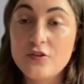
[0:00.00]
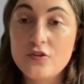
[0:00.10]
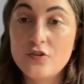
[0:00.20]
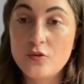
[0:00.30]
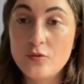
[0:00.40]
is
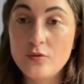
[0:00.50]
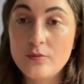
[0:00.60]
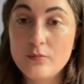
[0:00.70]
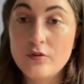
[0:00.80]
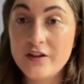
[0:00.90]
so
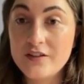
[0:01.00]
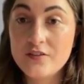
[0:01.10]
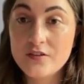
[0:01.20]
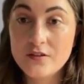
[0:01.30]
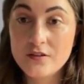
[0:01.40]
bright.
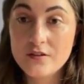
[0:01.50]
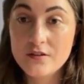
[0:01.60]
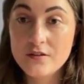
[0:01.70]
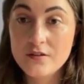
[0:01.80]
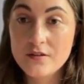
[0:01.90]

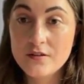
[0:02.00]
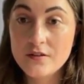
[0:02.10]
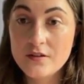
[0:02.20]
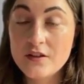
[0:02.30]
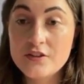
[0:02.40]

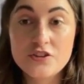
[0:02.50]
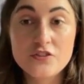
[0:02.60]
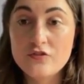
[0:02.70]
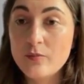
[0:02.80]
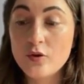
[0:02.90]
Not
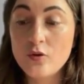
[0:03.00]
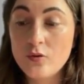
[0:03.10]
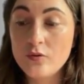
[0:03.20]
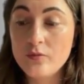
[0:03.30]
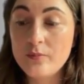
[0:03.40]
just from the
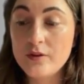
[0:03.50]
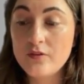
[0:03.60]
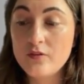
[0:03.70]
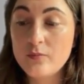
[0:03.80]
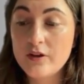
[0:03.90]
gold, but
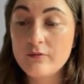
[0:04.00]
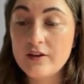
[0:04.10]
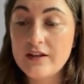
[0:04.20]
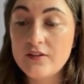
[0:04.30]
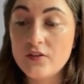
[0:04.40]
the bright
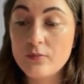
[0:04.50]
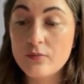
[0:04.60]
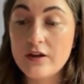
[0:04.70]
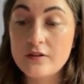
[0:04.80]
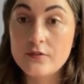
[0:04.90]
reds, the
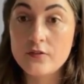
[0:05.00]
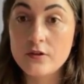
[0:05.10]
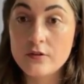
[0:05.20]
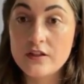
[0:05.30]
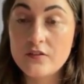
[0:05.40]
browns, the
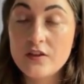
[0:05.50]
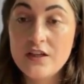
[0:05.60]
greens.